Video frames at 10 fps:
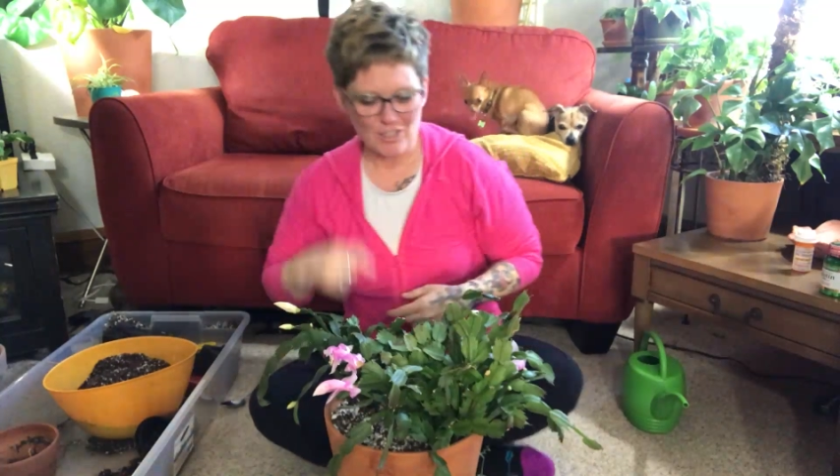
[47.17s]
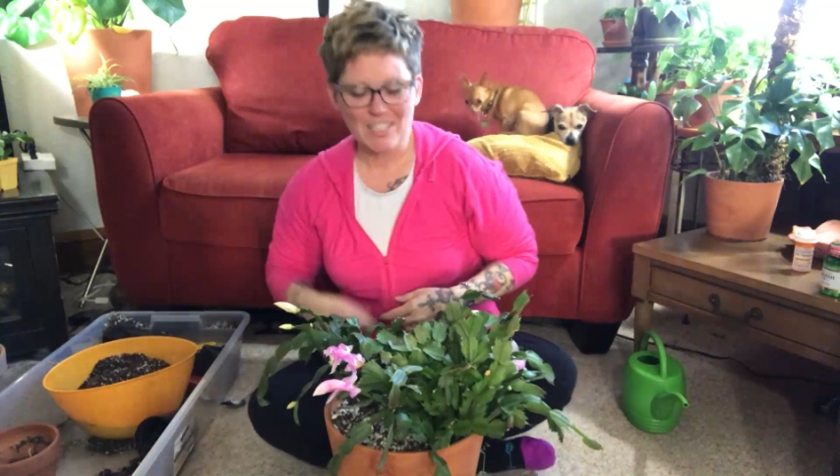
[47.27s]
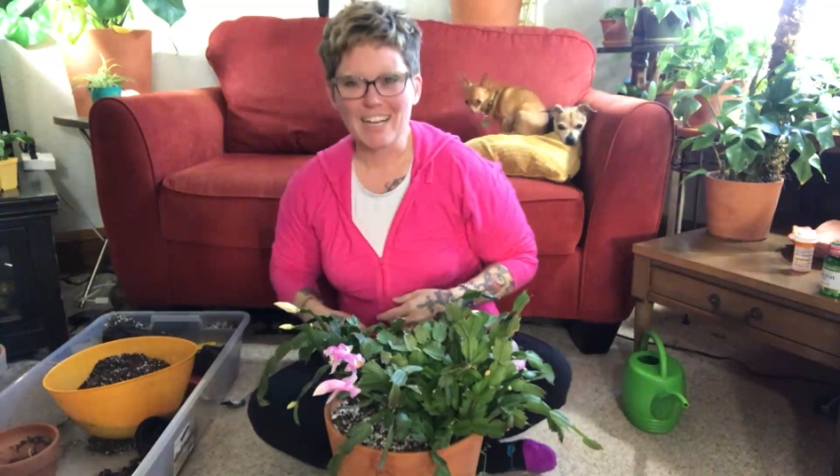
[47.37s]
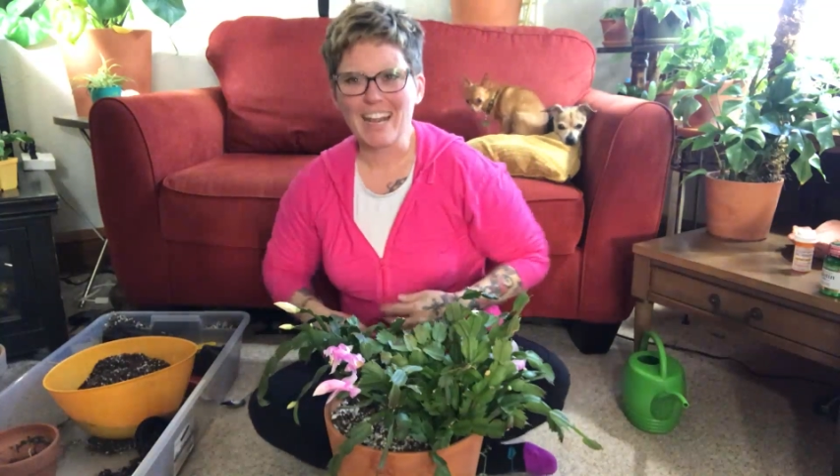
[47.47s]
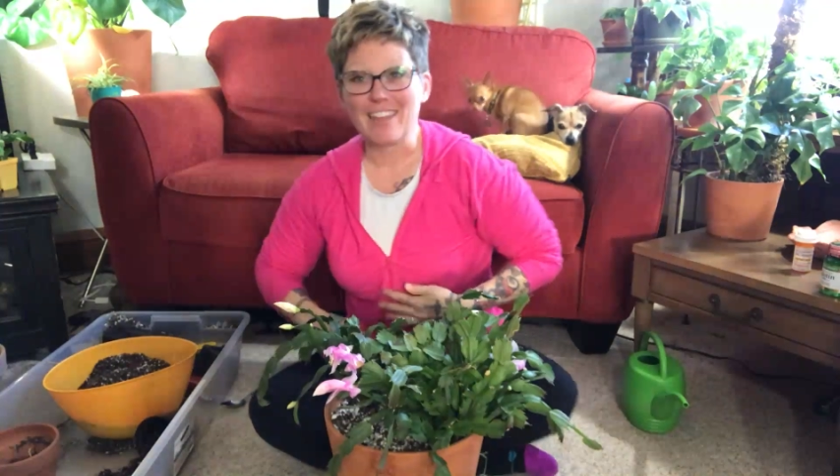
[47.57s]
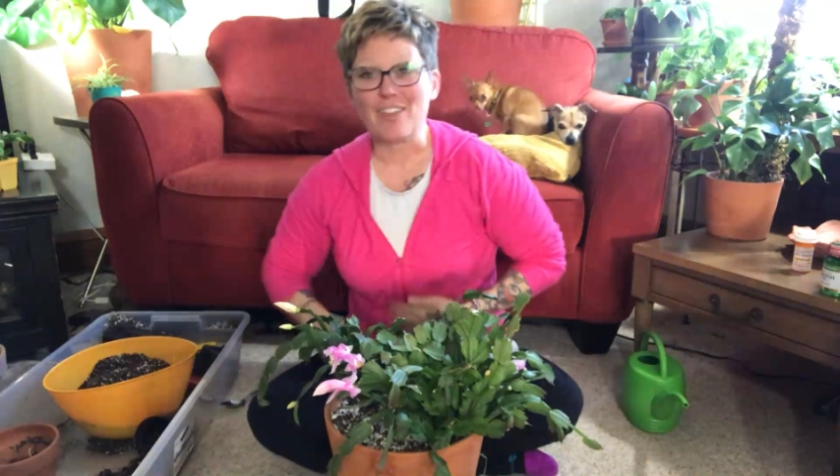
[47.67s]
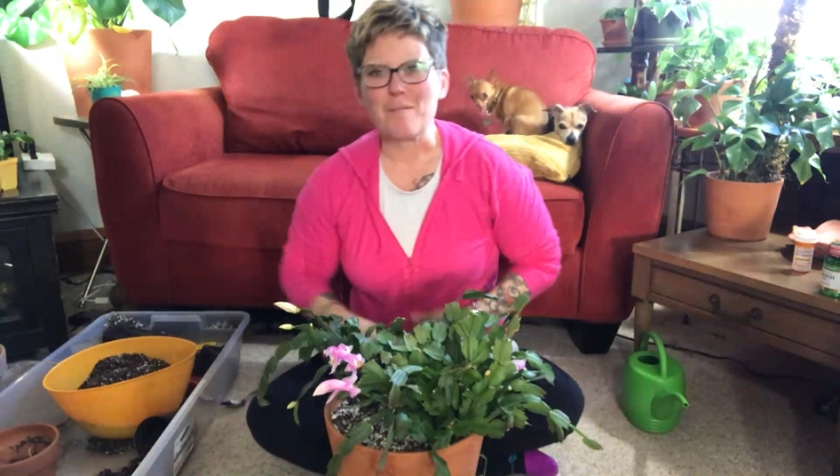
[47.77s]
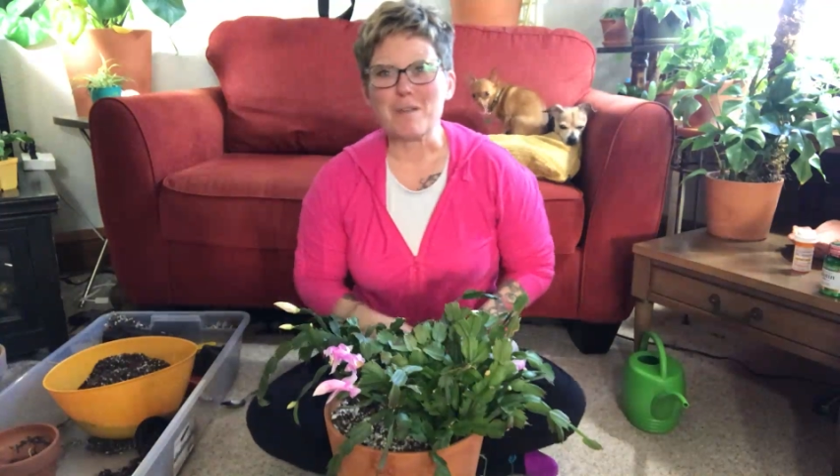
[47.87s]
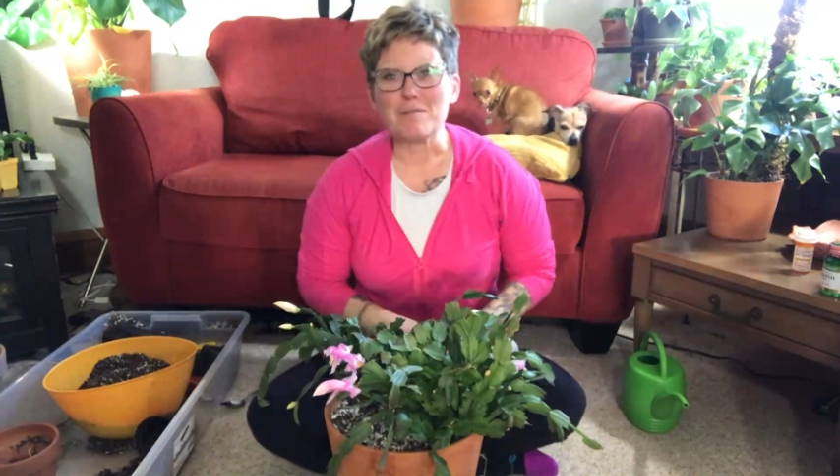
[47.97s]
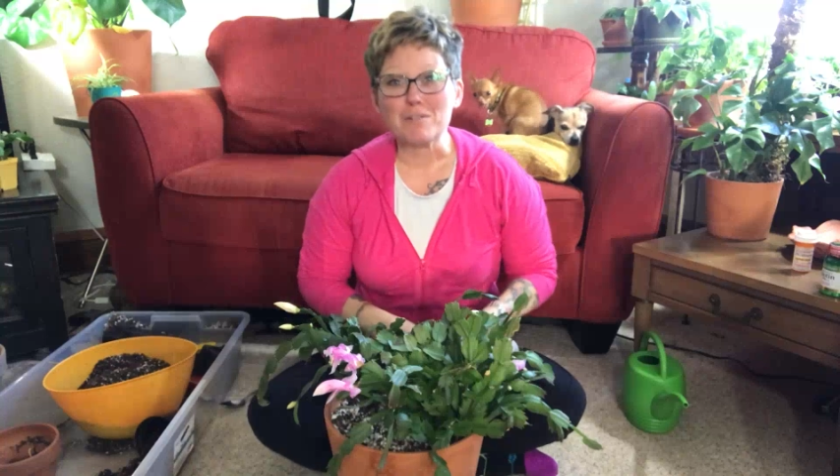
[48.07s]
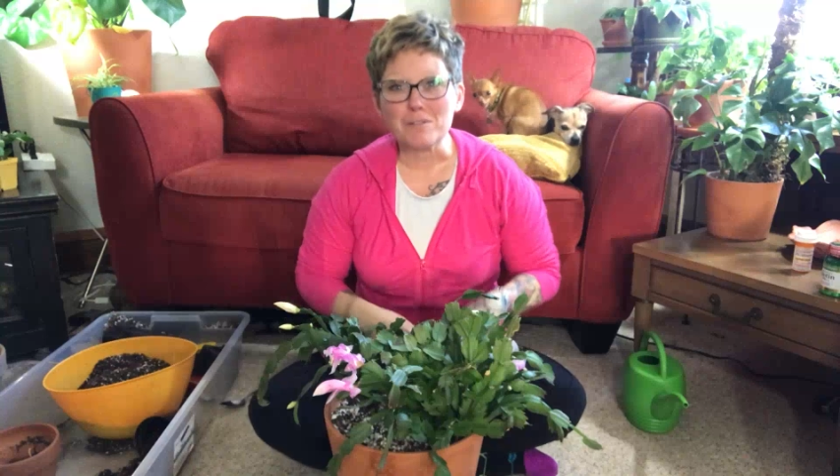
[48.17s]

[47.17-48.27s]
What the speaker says: today I thought maybe